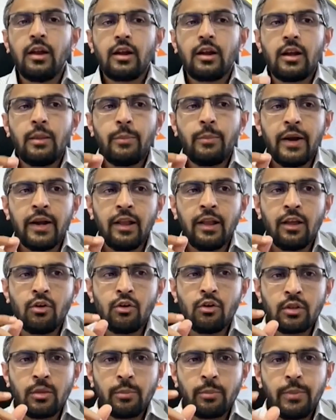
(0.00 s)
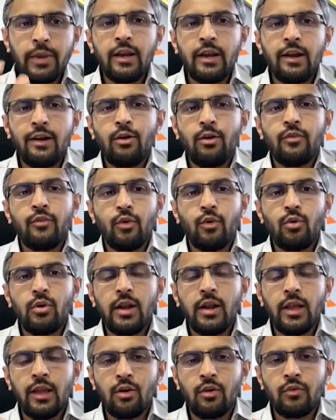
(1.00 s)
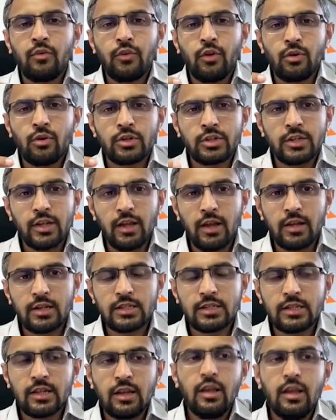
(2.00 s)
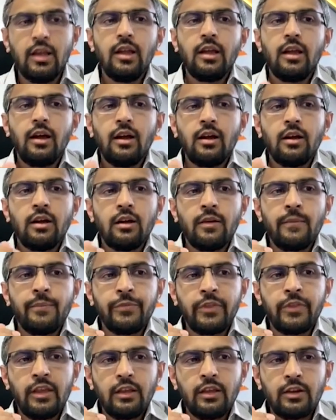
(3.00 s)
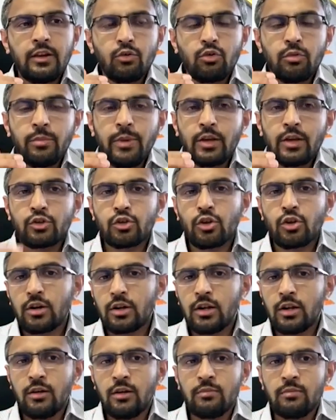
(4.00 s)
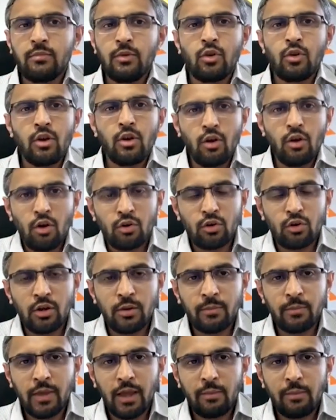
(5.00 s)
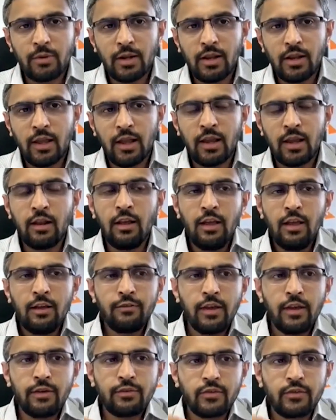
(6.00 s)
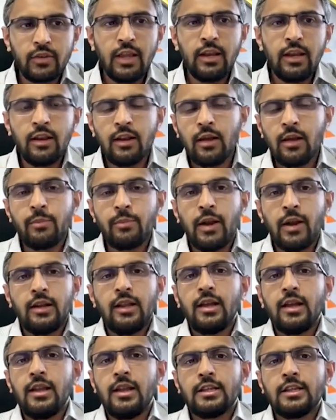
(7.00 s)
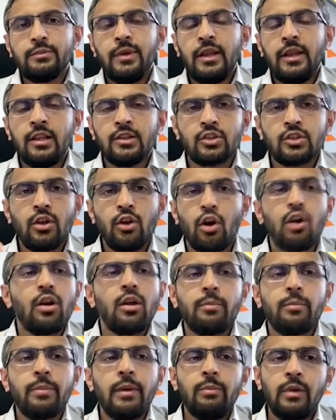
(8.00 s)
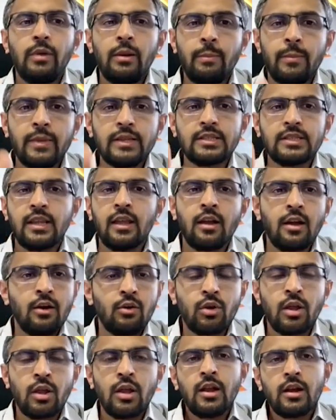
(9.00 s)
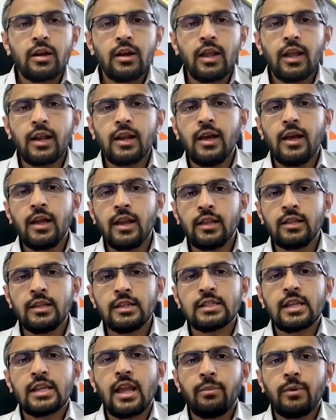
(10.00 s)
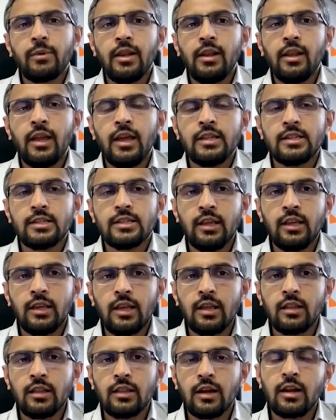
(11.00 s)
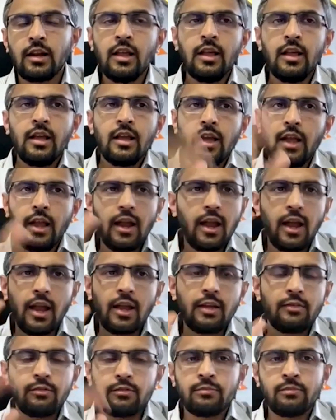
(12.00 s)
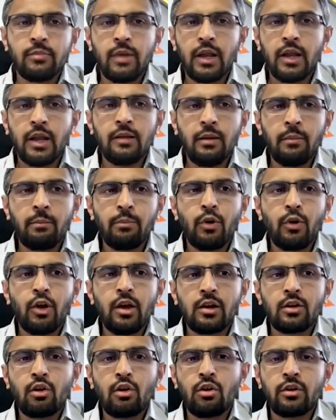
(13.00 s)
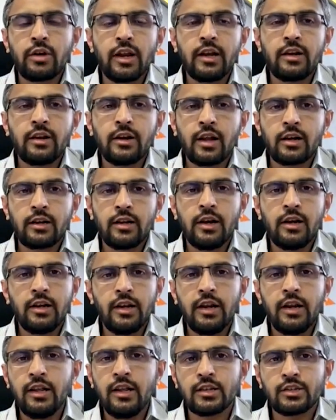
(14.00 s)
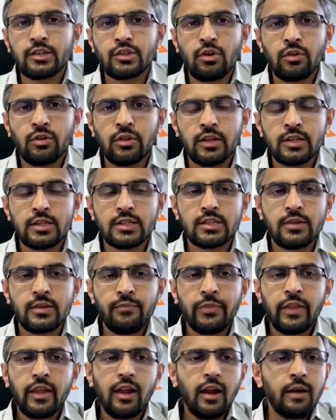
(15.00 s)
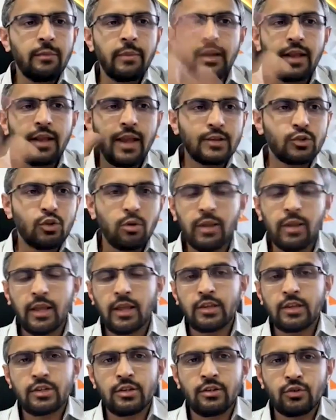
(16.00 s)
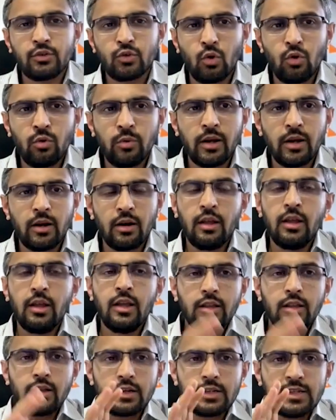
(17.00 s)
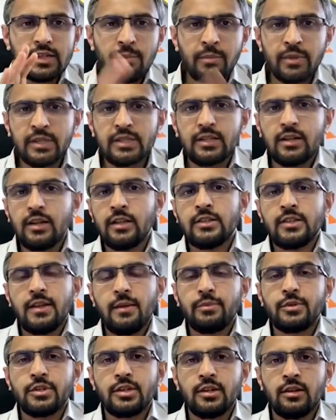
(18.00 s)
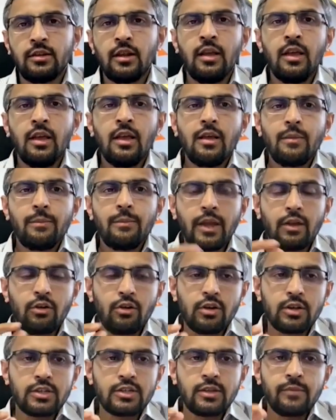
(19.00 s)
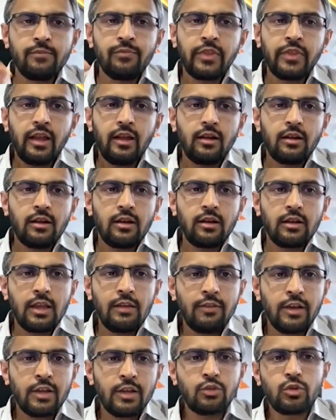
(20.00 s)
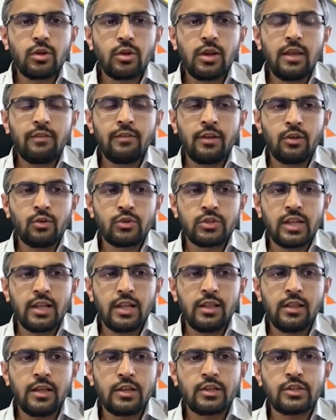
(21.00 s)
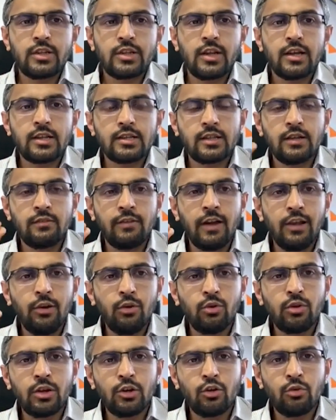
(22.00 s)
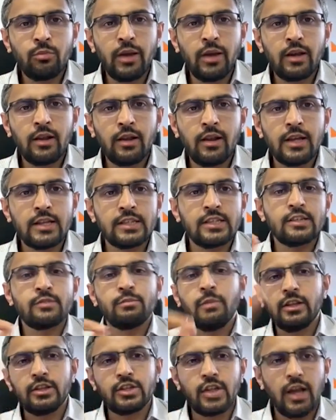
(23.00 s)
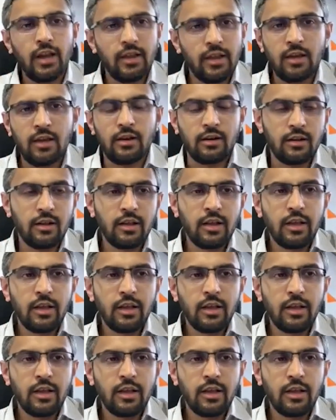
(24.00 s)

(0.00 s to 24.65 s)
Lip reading: Depending on the period of holding of your shares, it could be a short term or a long term capital gain. We have seen in our practical experience a lot of people missing out declaring these capital gains, thinking that, hey, my employer had already deducted TDS on this and my tax obligation is over. That is a misconception, because eventually, when you sell these shares, the value that you may realize is much higher.